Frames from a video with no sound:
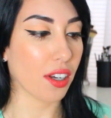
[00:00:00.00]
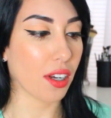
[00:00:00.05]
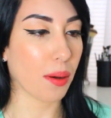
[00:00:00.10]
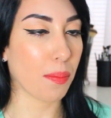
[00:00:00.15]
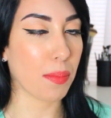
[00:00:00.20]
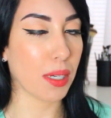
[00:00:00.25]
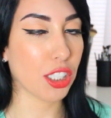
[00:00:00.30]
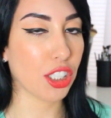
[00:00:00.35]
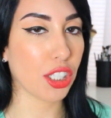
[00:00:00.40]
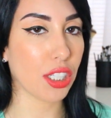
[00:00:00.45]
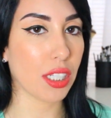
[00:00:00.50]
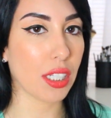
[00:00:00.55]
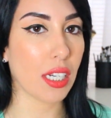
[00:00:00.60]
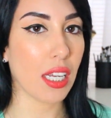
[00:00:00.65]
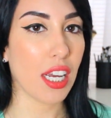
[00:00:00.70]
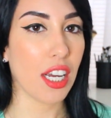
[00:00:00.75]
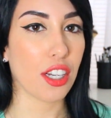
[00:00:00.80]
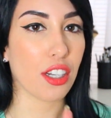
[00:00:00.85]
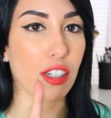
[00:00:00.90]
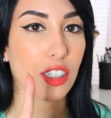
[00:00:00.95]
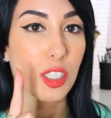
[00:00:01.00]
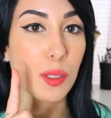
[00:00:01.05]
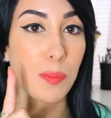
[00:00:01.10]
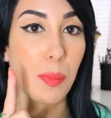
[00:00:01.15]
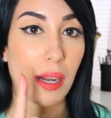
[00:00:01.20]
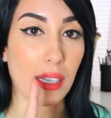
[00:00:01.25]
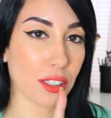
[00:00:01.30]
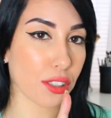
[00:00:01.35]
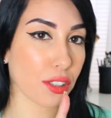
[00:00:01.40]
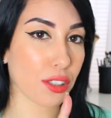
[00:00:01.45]
the commission, your
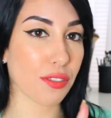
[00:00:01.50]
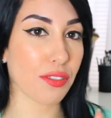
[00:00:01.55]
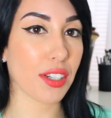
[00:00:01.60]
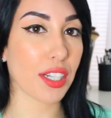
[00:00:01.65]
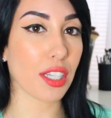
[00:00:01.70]
sponsored